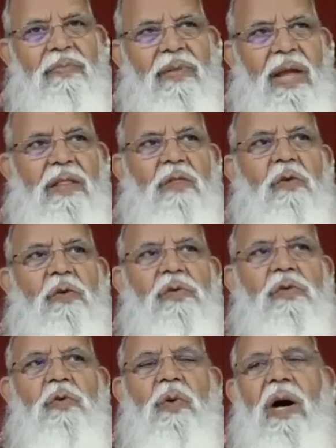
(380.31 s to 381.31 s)
And
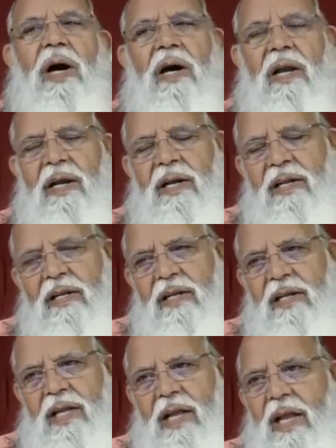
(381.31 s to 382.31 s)
those who are
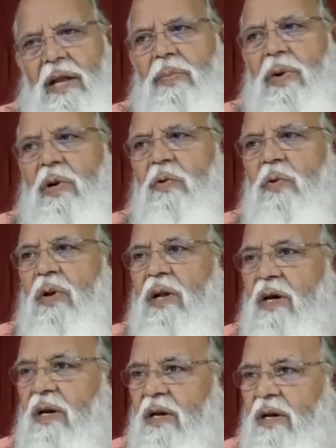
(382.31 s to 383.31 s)
able to
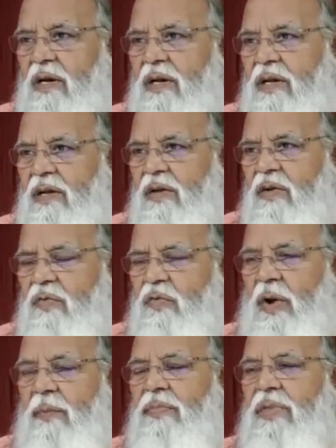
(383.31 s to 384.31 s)
learn
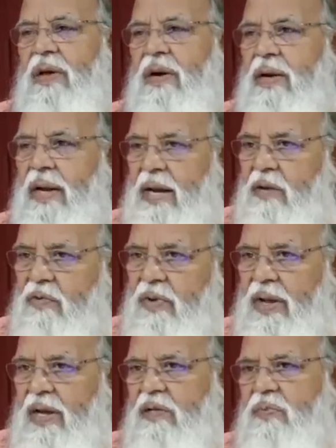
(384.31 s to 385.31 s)
from their day to
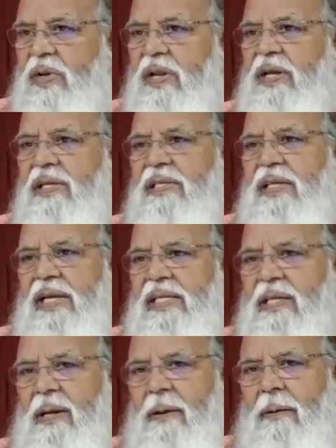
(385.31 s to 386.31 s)
day
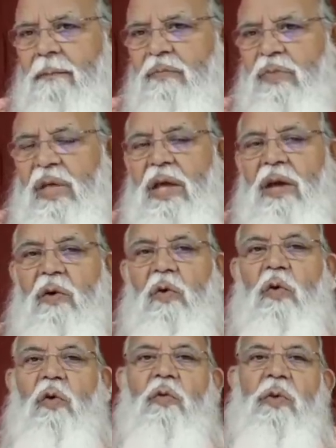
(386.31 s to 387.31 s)
experiences, they
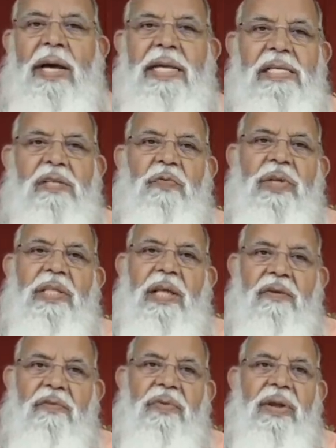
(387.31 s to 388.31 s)
grow wise with
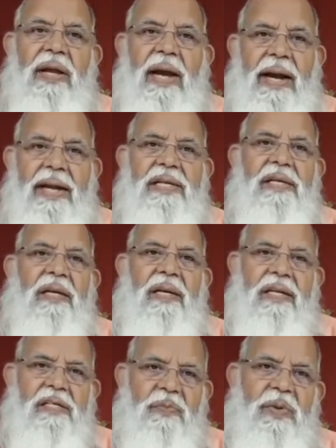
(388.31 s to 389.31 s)
every additional
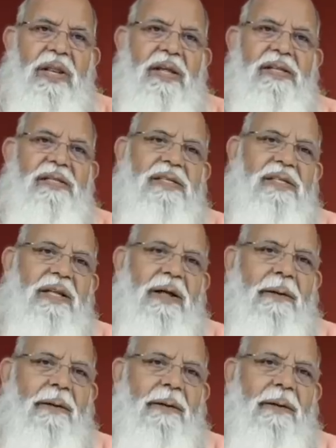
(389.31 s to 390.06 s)
experience.